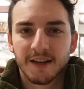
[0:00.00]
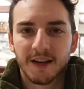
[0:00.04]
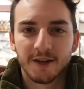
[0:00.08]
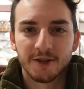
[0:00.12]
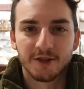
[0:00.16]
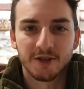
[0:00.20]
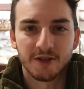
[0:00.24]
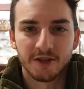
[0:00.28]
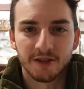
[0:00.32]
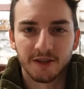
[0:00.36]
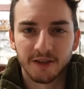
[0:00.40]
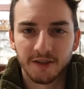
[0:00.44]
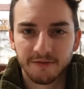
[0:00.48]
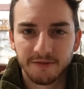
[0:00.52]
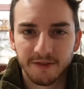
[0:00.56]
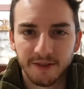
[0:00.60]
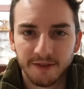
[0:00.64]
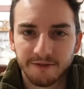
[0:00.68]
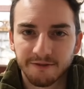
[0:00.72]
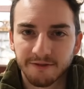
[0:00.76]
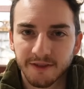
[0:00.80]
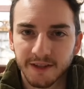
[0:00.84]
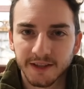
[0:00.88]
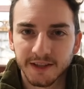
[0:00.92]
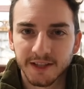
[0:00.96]
I just love that
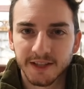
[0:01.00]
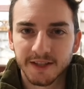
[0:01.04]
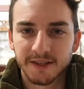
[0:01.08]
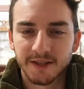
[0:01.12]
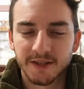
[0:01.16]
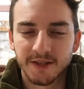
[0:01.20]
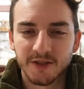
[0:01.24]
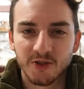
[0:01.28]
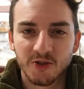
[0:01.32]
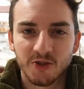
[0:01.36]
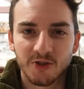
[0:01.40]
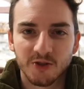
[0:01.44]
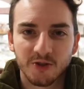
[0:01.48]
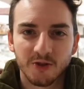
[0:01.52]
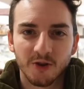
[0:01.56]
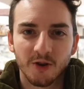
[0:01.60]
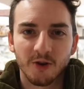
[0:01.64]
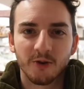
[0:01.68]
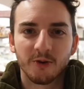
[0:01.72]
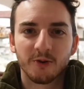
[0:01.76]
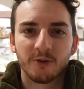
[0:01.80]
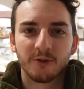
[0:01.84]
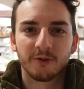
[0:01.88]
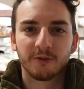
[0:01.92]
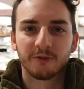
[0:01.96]
Finland is so
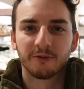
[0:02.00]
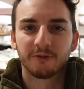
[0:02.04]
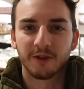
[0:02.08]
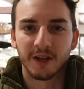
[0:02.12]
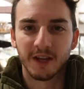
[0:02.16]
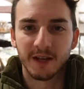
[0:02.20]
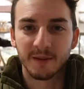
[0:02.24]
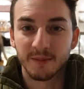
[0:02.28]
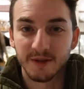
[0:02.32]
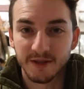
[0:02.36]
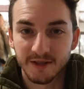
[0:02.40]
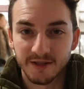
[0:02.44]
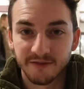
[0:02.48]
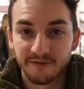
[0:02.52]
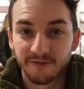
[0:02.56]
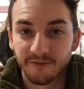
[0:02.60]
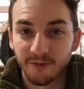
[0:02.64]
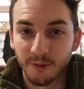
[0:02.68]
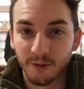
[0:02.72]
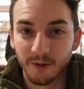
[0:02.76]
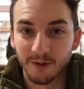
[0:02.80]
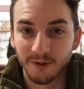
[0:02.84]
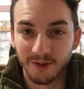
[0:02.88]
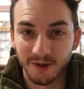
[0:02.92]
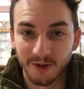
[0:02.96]
famous
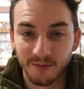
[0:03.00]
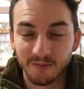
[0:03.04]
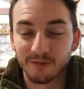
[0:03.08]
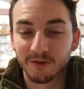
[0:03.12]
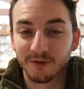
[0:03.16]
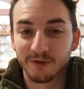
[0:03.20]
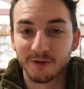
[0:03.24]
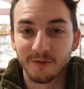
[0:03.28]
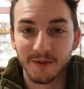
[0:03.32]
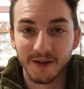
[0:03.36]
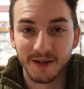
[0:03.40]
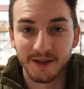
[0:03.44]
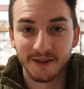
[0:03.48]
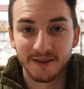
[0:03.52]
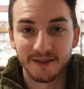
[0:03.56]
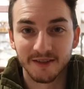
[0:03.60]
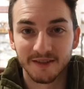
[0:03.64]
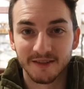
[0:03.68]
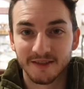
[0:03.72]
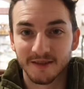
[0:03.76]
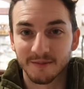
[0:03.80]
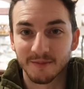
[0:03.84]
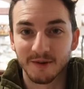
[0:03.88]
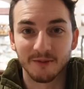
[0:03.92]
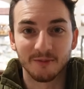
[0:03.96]
for their
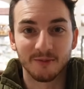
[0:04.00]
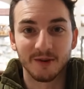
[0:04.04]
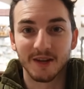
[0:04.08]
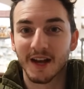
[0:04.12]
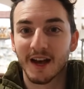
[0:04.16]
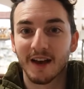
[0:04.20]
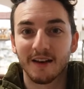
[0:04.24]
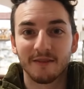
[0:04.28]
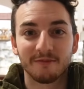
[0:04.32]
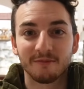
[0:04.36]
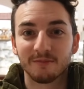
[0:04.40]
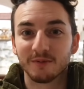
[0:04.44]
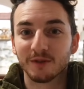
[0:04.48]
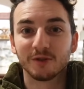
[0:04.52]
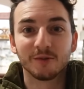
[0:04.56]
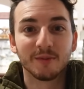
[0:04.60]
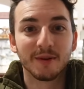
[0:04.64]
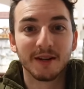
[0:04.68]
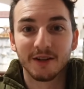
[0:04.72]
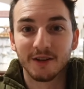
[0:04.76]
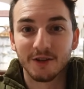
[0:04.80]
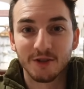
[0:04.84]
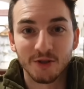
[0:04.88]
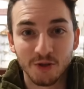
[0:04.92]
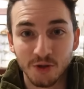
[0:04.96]
blueberries. I mean, we have
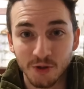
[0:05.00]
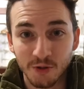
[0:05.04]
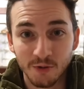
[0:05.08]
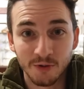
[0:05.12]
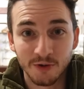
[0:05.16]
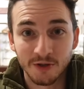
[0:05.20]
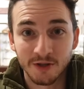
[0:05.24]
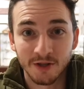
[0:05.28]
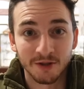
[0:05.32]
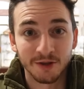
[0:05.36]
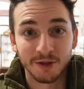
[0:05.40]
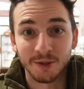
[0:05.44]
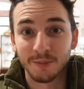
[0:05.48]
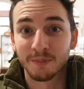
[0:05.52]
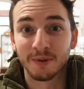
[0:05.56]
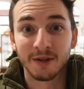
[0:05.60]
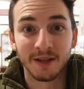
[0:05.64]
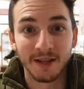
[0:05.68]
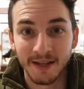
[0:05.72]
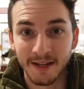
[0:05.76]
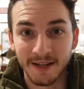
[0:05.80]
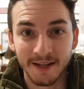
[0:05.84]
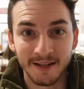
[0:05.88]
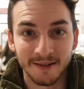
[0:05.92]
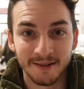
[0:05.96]
blueberry juice on the
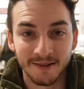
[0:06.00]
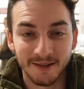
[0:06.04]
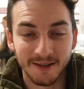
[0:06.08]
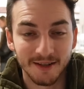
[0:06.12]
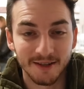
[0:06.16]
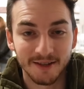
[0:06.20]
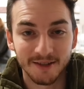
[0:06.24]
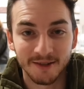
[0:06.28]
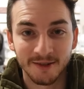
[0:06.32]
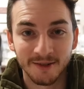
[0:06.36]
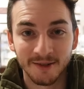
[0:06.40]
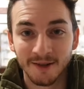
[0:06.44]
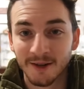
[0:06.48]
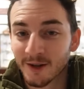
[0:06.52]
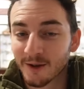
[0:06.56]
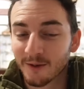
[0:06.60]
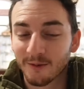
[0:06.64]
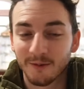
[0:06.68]
plane here.